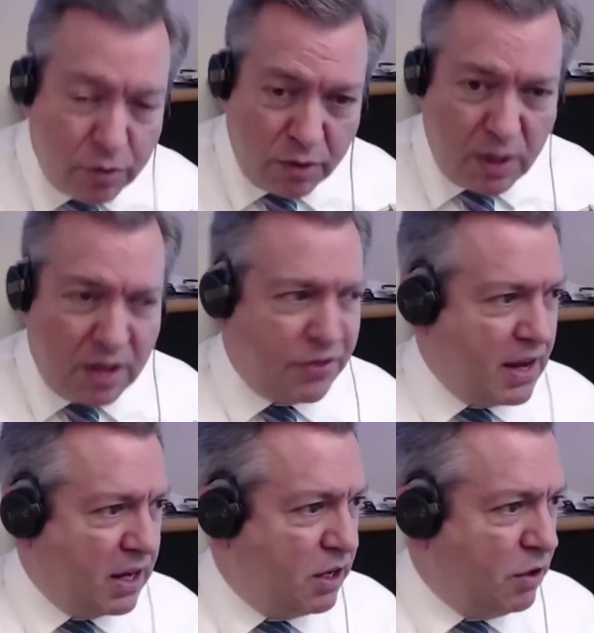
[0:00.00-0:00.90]
Doing well,
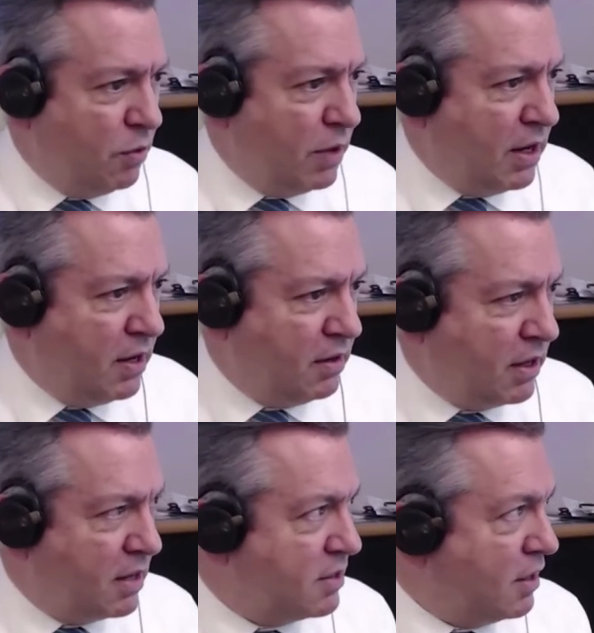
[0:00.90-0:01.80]
thank you. And
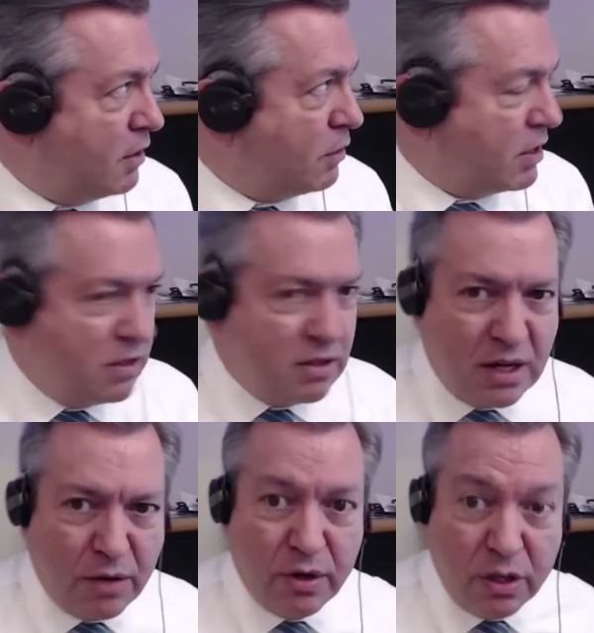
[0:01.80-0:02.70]
I guess the other question
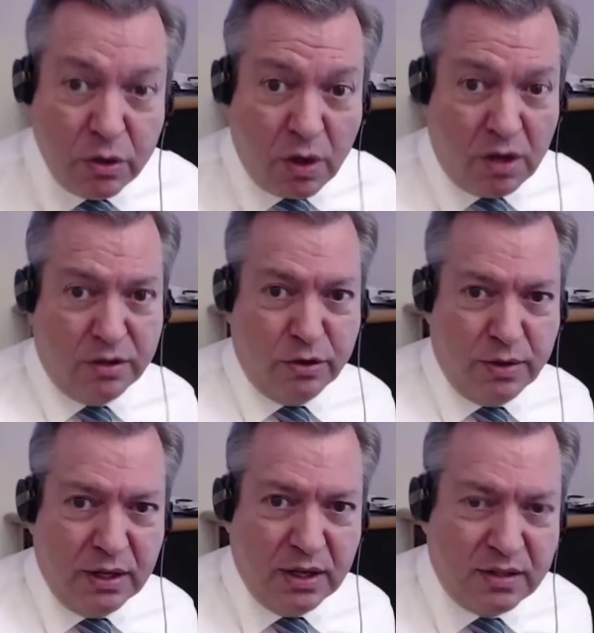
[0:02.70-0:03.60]
is, how are you all
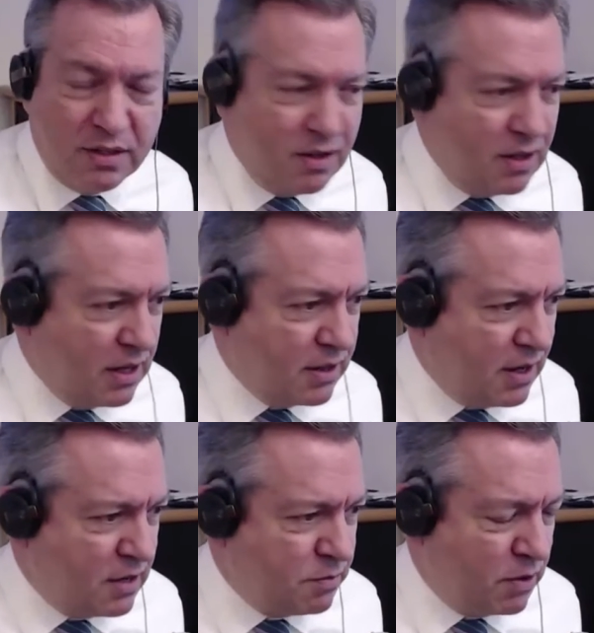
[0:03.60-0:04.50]
doing at the
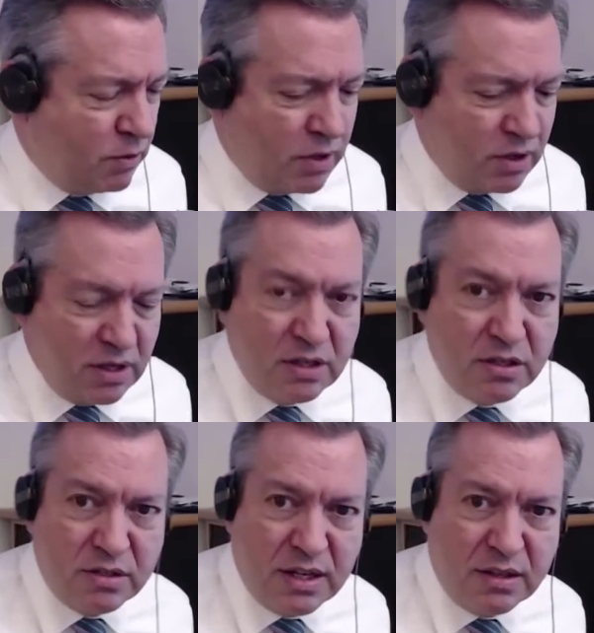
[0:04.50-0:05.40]
hospital? What are
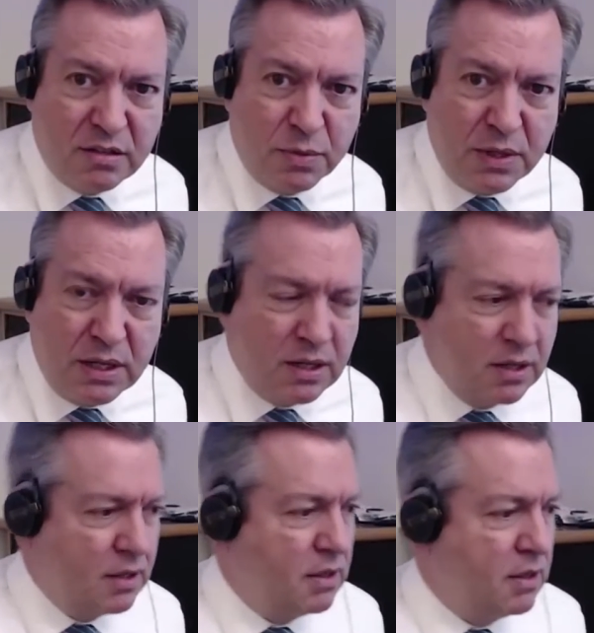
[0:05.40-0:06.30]
conditions like this week?